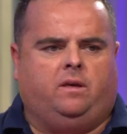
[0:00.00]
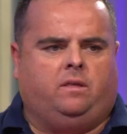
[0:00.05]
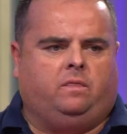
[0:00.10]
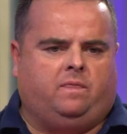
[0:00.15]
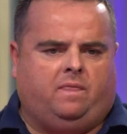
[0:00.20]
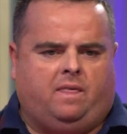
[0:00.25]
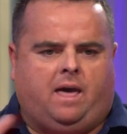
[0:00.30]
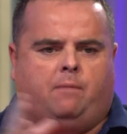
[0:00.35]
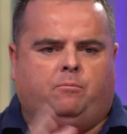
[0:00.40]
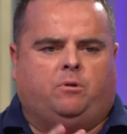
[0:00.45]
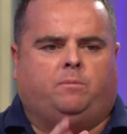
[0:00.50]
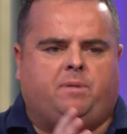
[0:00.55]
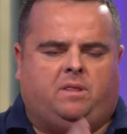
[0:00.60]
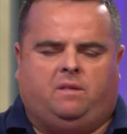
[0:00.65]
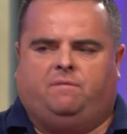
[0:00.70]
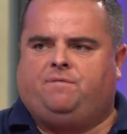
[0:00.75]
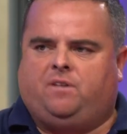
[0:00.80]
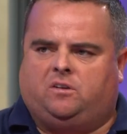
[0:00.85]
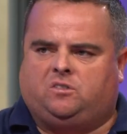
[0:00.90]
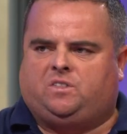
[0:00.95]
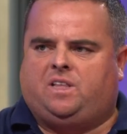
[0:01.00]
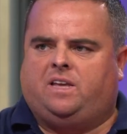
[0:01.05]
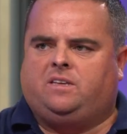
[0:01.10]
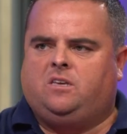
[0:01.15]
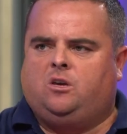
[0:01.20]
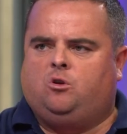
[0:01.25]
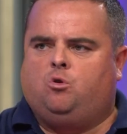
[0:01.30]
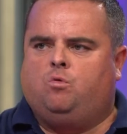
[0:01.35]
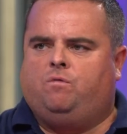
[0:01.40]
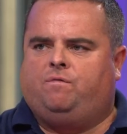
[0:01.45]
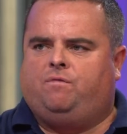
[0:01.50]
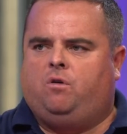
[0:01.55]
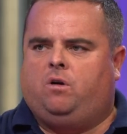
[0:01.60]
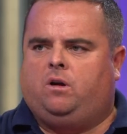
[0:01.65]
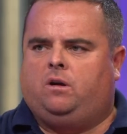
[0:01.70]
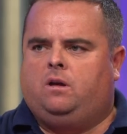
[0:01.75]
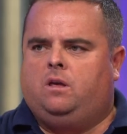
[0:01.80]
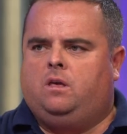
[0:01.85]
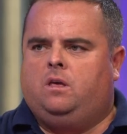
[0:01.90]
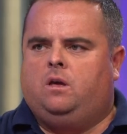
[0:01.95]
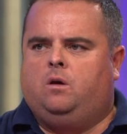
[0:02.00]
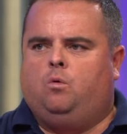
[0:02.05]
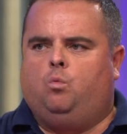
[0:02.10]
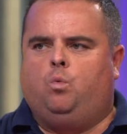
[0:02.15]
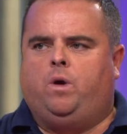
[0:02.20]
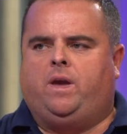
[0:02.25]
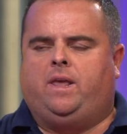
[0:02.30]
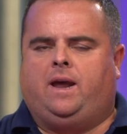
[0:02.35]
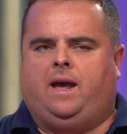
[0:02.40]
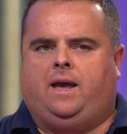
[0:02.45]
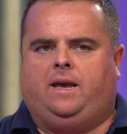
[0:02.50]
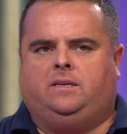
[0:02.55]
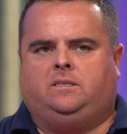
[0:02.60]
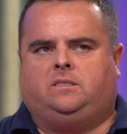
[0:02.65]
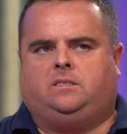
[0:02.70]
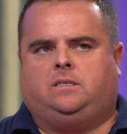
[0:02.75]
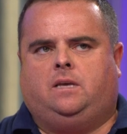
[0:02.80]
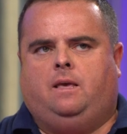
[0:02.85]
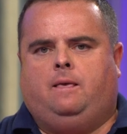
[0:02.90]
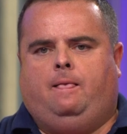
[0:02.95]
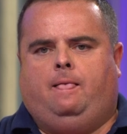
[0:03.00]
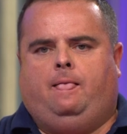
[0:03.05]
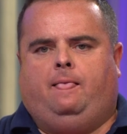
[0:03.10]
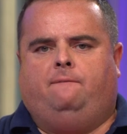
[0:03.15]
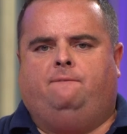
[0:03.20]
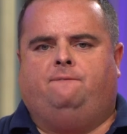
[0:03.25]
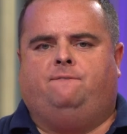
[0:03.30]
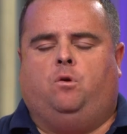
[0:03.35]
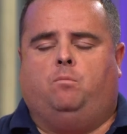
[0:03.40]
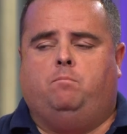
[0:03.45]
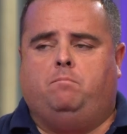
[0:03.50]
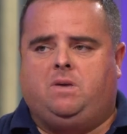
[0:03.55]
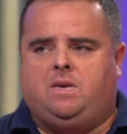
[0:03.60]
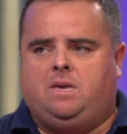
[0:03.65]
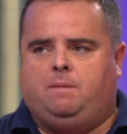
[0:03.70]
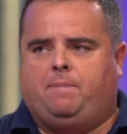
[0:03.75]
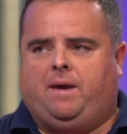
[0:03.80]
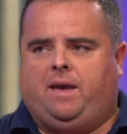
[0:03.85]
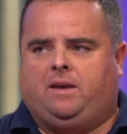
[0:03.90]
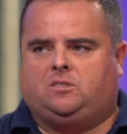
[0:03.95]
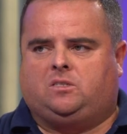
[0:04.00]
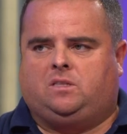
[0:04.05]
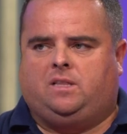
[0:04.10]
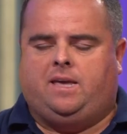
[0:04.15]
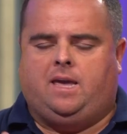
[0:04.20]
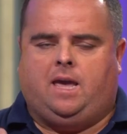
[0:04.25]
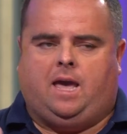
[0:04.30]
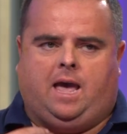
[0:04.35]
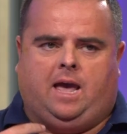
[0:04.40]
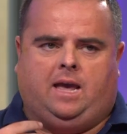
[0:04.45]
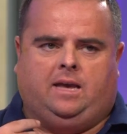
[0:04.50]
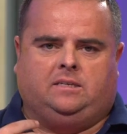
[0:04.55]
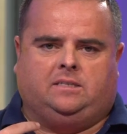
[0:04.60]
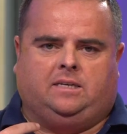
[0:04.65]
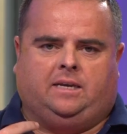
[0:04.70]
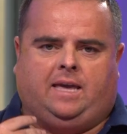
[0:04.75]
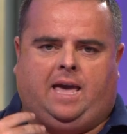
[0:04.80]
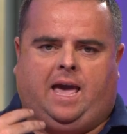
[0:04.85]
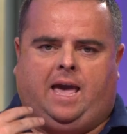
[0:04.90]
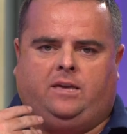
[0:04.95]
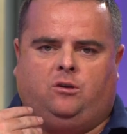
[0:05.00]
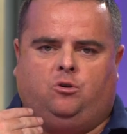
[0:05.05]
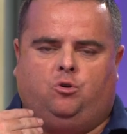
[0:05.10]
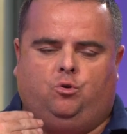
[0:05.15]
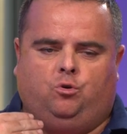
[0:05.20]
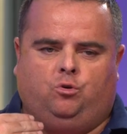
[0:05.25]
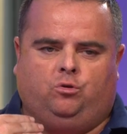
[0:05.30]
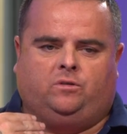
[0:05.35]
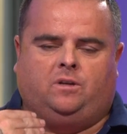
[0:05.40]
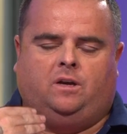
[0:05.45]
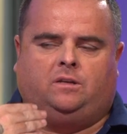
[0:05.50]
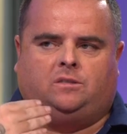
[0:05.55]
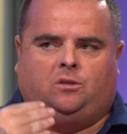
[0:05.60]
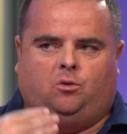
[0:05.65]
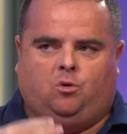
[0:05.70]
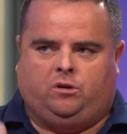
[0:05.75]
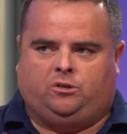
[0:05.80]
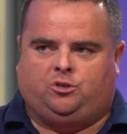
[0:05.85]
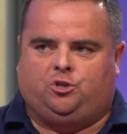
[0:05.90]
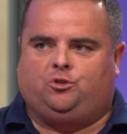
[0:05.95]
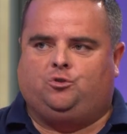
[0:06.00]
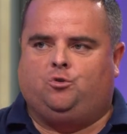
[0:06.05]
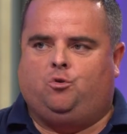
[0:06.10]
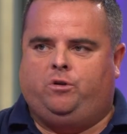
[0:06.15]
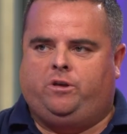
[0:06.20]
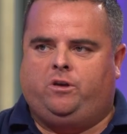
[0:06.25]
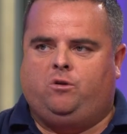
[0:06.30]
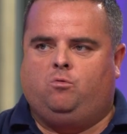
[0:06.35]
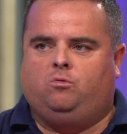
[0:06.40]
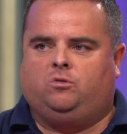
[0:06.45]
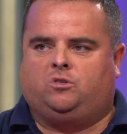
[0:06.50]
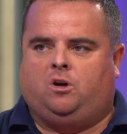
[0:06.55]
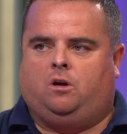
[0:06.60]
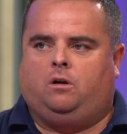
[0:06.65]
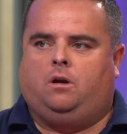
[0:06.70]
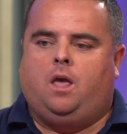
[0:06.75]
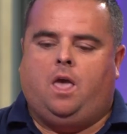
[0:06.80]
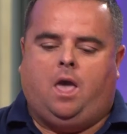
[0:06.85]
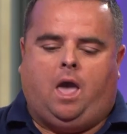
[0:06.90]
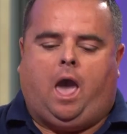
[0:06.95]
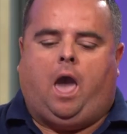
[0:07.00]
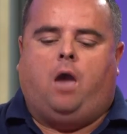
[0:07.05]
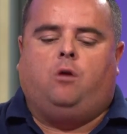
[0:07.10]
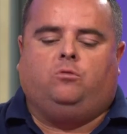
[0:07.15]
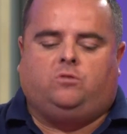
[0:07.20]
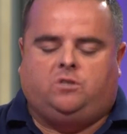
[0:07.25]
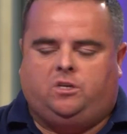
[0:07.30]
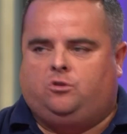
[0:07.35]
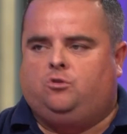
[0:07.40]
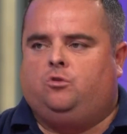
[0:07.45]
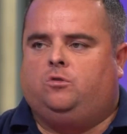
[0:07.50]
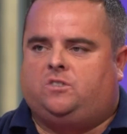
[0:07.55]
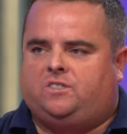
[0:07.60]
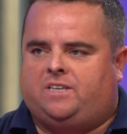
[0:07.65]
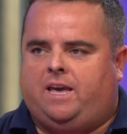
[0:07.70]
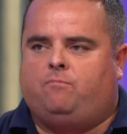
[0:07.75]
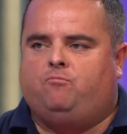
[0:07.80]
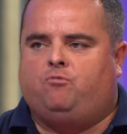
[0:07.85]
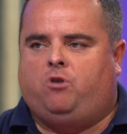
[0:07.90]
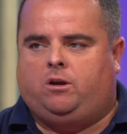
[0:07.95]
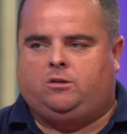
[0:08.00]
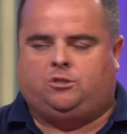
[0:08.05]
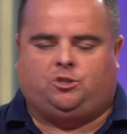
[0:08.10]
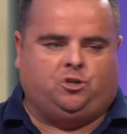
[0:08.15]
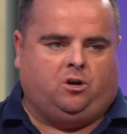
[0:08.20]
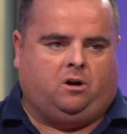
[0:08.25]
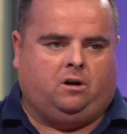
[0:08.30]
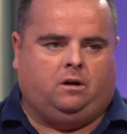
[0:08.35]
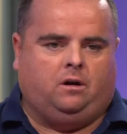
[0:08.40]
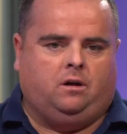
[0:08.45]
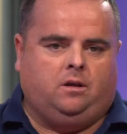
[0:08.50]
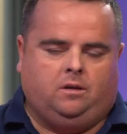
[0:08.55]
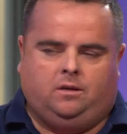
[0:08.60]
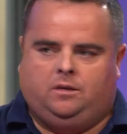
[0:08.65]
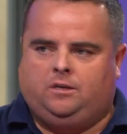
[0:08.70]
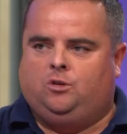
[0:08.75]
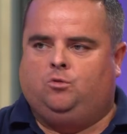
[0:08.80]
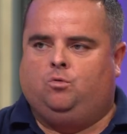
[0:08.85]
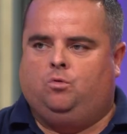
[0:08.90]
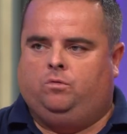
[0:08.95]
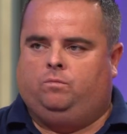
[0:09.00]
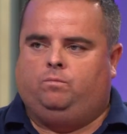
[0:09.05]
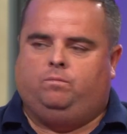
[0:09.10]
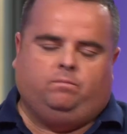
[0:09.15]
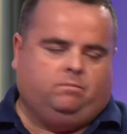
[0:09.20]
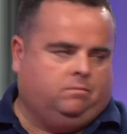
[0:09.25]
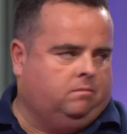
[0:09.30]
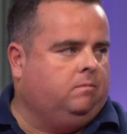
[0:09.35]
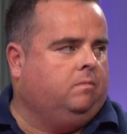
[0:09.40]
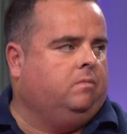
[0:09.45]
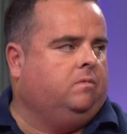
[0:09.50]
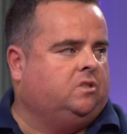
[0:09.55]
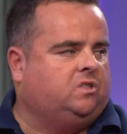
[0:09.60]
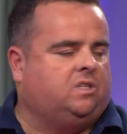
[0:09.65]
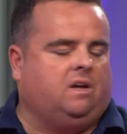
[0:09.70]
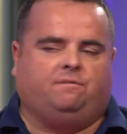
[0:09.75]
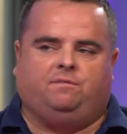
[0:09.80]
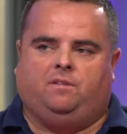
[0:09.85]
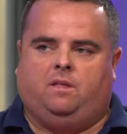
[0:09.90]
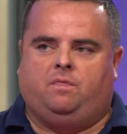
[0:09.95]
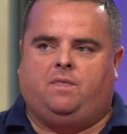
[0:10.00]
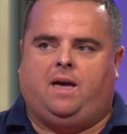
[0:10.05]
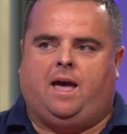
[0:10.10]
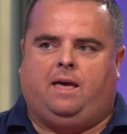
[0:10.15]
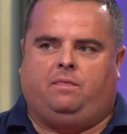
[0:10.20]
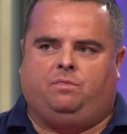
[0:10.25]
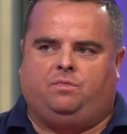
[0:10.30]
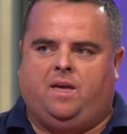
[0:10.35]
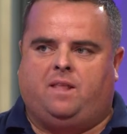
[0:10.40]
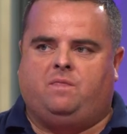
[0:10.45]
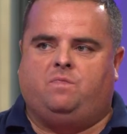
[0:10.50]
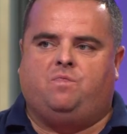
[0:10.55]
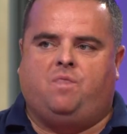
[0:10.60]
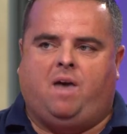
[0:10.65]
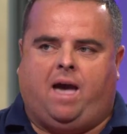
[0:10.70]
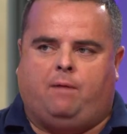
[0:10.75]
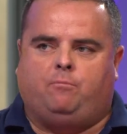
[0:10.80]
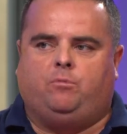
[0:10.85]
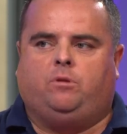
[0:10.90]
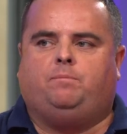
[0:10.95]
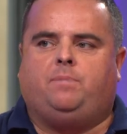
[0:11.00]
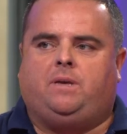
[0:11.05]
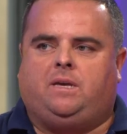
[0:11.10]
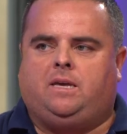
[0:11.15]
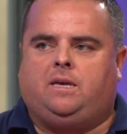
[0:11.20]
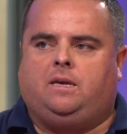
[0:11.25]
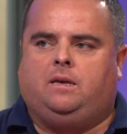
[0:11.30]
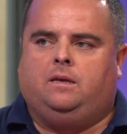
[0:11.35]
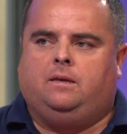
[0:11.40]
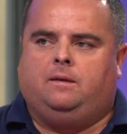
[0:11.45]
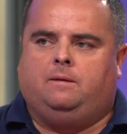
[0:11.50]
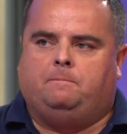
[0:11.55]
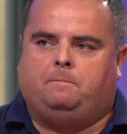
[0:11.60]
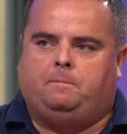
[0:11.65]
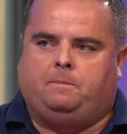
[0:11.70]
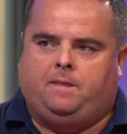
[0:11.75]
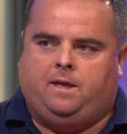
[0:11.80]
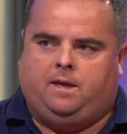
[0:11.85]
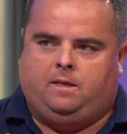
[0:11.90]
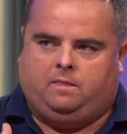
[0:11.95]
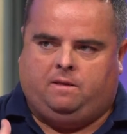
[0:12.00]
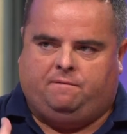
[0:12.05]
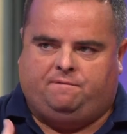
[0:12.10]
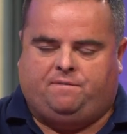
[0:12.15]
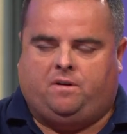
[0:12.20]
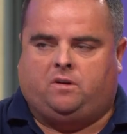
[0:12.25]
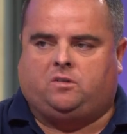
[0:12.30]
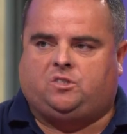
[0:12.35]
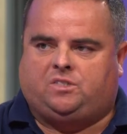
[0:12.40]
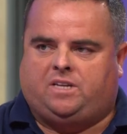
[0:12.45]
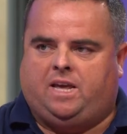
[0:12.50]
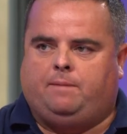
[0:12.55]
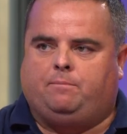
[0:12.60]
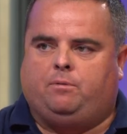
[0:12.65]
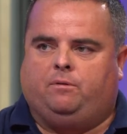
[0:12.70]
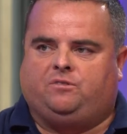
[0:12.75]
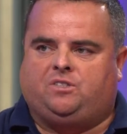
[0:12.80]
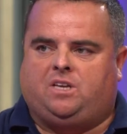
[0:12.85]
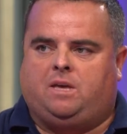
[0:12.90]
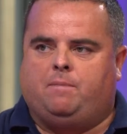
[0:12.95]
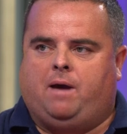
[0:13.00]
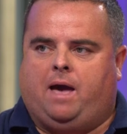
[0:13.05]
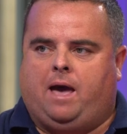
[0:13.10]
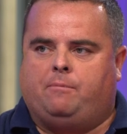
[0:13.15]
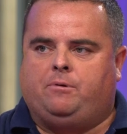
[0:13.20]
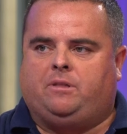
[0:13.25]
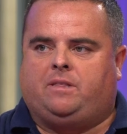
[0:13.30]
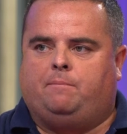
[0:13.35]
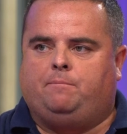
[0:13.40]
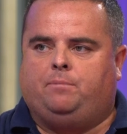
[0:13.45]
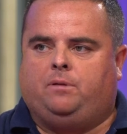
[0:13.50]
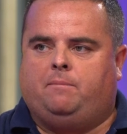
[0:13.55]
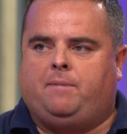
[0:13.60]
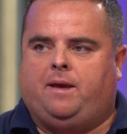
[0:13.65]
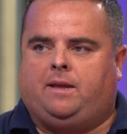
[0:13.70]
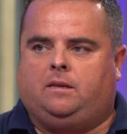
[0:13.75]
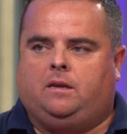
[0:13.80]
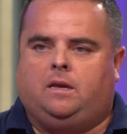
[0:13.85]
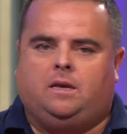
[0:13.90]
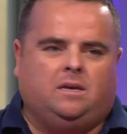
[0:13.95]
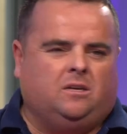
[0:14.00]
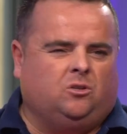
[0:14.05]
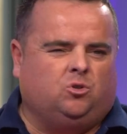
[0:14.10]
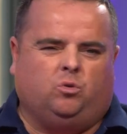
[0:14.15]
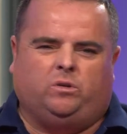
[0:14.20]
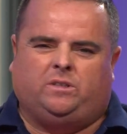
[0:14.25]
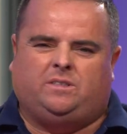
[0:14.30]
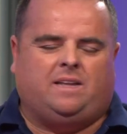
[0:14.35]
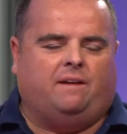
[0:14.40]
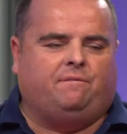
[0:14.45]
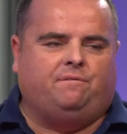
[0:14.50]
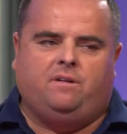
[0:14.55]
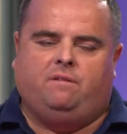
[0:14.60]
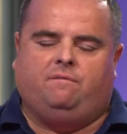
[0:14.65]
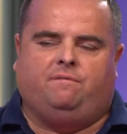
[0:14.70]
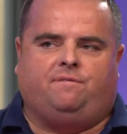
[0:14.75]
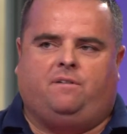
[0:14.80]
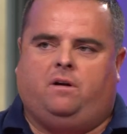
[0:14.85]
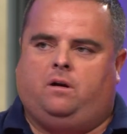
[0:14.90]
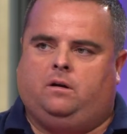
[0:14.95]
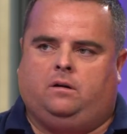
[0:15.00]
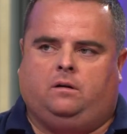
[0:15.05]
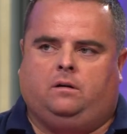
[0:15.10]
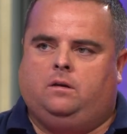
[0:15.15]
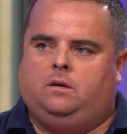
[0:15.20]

that, that would be the first thing you go for. Whereas for me personally, as a guy who does a lot of tutorials or how to use SEMrush or, you know, stuff like that, then that would be The, the first type of schema I would implement. So it's different for